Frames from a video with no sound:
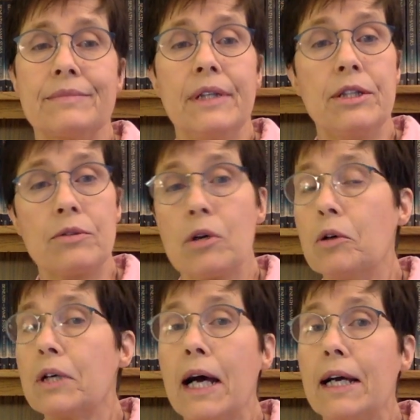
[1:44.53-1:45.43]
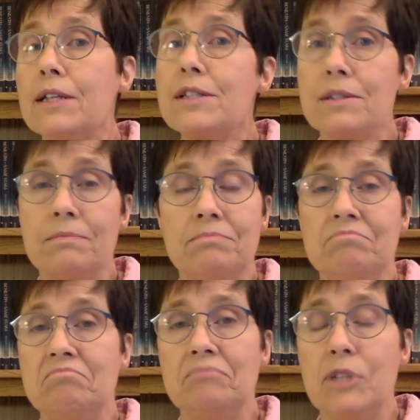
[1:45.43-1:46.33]
In your own eyes,
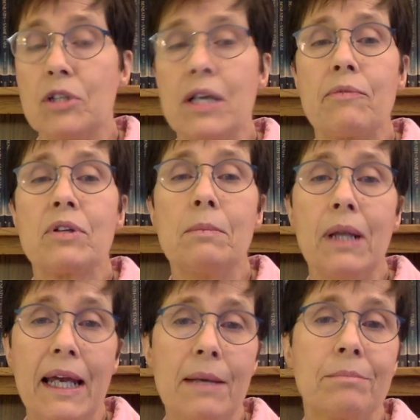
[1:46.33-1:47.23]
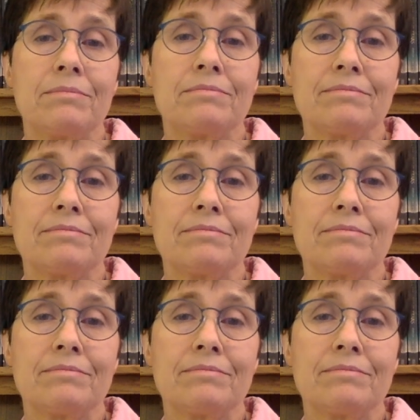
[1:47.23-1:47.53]
you're never to blame.